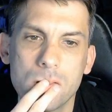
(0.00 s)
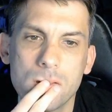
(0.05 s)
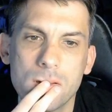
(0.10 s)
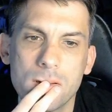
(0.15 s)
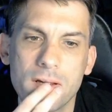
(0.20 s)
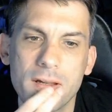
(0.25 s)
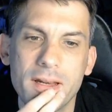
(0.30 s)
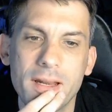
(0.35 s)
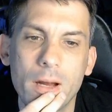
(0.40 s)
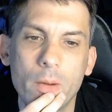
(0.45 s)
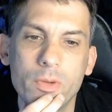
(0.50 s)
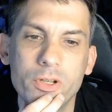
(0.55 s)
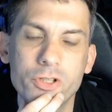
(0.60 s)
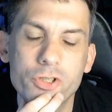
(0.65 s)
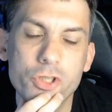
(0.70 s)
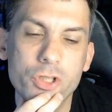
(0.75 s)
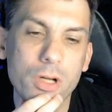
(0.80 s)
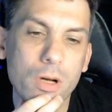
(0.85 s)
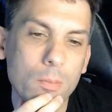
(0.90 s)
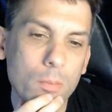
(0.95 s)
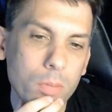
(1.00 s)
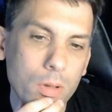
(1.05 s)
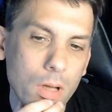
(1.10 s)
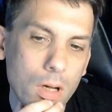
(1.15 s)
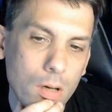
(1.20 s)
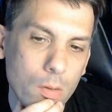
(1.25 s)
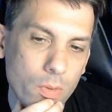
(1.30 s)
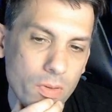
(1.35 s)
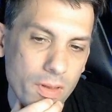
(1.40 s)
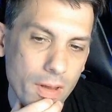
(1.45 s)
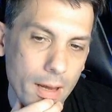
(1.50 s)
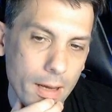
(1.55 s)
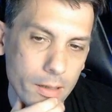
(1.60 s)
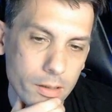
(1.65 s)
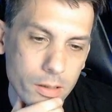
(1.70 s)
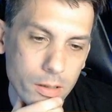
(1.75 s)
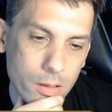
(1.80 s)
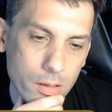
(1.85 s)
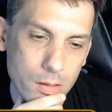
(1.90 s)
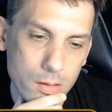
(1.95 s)
Now we chump block with
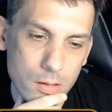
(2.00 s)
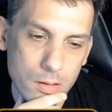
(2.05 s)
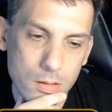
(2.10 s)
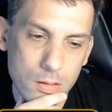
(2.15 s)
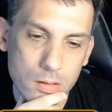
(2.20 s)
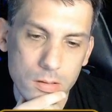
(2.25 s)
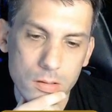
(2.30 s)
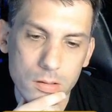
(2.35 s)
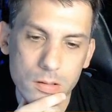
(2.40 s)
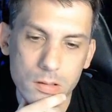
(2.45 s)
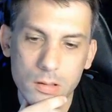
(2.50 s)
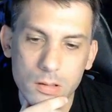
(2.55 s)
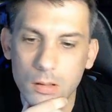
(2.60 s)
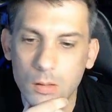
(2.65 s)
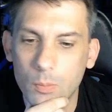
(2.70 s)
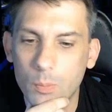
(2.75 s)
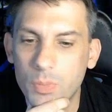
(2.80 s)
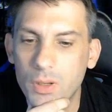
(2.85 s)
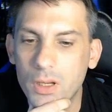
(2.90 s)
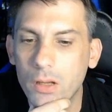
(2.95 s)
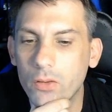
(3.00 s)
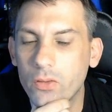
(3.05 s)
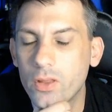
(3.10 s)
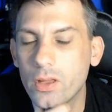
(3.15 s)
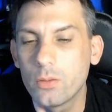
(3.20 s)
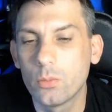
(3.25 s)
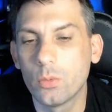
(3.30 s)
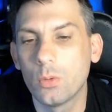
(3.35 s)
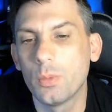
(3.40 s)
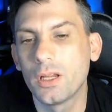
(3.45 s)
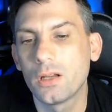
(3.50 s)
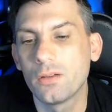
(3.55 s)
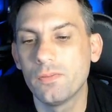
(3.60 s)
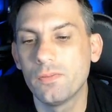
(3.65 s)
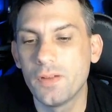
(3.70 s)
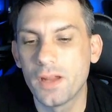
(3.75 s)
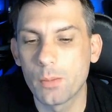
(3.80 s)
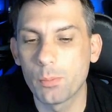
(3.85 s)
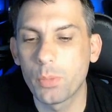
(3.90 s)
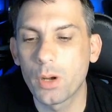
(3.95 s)
Edgar, because then we'll make a
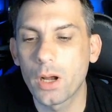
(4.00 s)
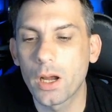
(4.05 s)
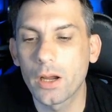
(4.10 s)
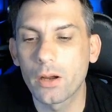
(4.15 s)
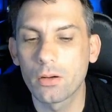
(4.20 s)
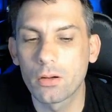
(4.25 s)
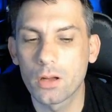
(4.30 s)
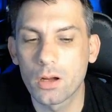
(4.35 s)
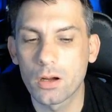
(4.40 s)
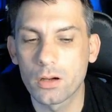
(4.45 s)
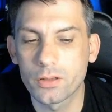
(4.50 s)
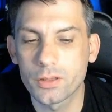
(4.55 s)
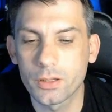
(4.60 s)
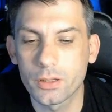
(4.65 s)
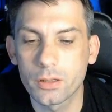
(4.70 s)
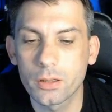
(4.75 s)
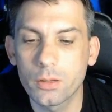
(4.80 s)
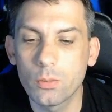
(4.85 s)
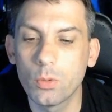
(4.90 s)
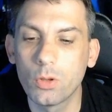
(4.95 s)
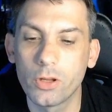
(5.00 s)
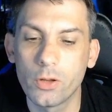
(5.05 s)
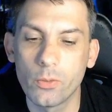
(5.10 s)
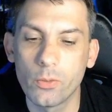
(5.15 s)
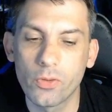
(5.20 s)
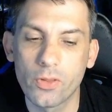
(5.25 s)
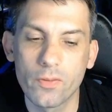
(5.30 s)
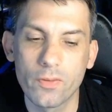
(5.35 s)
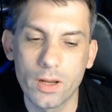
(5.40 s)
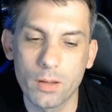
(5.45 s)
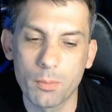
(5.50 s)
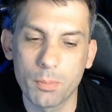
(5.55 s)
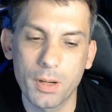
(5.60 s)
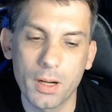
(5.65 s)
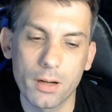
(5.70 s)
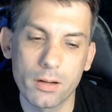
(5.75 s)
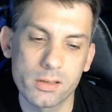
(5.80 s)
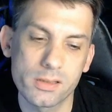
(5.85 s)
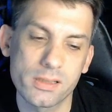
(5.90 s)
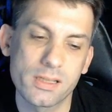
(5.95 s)
vampire on our turn, and we'll use the vampire
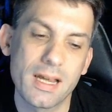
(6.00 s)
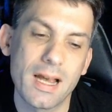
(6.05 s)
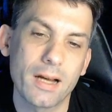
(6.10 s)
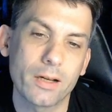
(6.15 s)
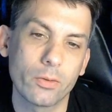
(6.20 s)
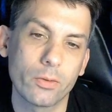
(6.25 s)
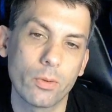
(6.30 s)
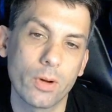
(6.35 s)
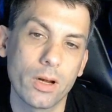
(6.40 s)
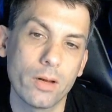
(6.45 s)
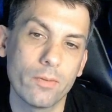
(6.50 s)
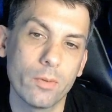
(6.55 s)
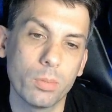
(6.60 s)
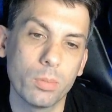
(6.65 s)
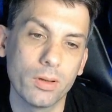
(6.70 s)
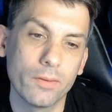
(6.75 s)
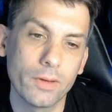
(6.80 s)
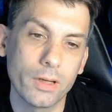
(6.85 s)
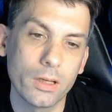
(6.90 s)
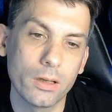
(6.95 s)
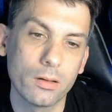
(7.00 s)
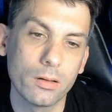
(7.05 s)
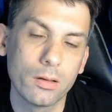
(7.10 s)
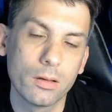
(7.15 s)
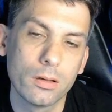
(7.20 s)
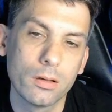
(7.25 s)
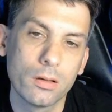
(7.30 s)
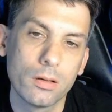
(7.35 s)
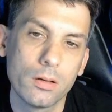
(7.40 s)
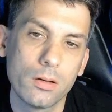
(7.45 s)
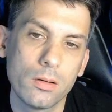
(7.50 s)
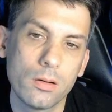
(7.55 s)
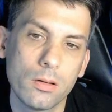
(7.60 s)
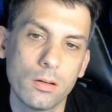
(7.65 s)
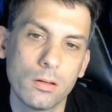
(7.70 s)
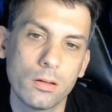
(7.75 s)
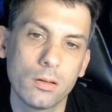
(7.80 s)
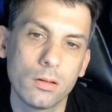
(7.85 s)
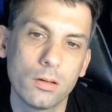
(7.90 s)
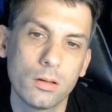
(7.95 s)
to sack to Rite of Oblivion
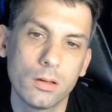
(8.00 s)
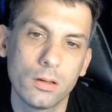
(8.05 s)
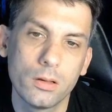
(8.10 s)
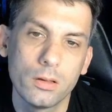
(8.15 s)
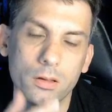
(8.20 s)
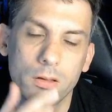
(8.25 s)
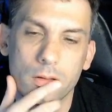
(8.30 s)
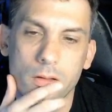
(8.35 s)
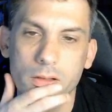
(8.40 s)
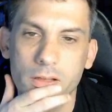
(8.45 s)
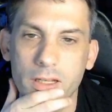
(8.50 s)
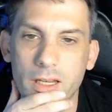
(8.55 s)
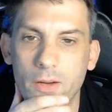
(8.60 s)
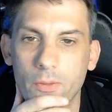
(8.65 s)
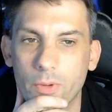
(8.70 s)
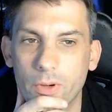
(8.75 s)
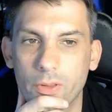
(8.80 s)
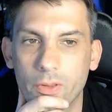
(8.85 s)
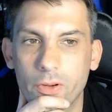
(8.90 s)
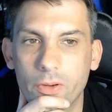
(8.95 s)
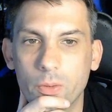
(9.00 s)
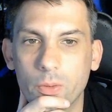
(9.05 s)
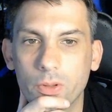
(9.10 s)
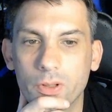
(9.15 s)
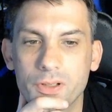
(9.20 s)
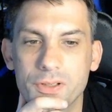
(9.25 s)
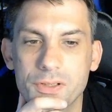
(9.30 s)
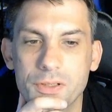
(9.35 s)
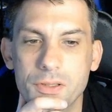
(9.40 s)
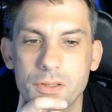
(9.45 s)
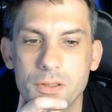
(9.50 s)
to get rid of the duelist.